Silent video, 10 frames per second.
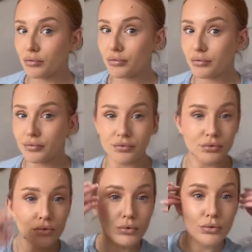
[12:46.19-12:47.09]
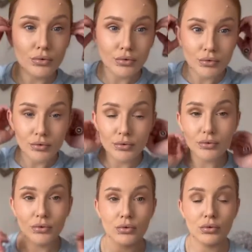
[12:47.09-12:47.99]
plumper.
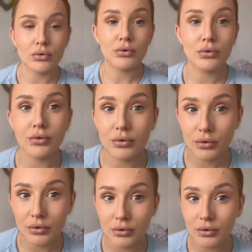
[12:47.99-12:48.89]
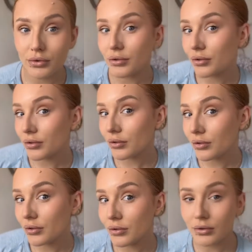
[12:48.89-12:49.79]
And there's a nice shine.